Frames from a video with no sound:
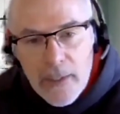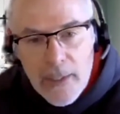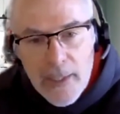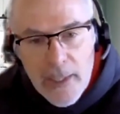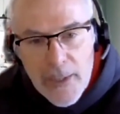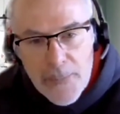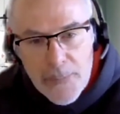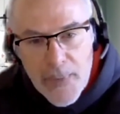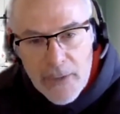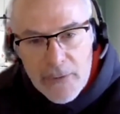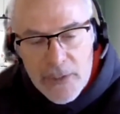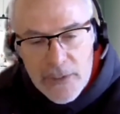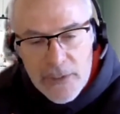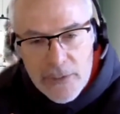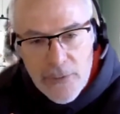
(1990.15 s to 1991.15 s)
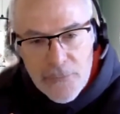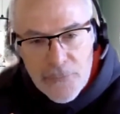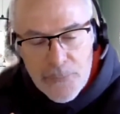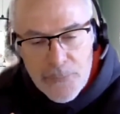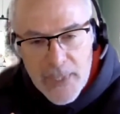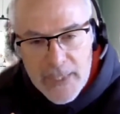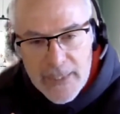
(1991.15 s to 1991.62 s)
Microsoft
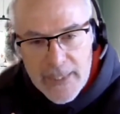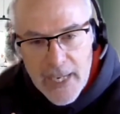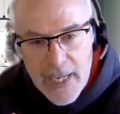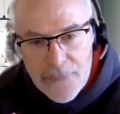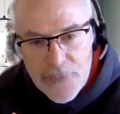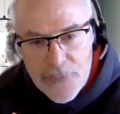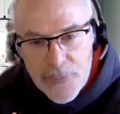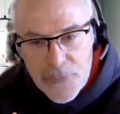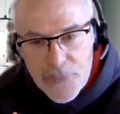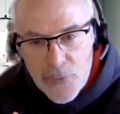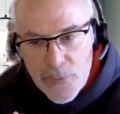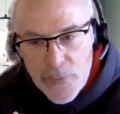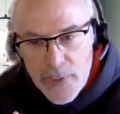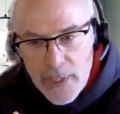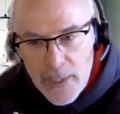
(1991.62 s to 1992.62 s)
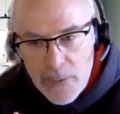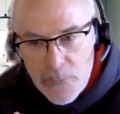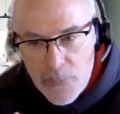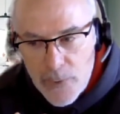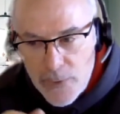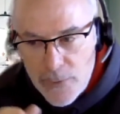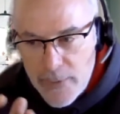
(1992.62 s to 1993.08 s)
made the effort of
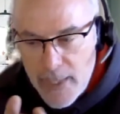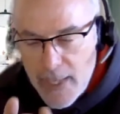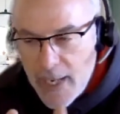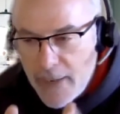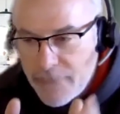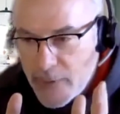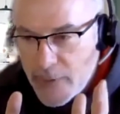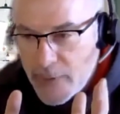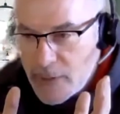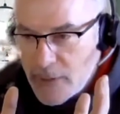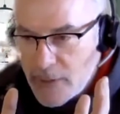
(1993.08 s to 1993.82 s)
we're going to have this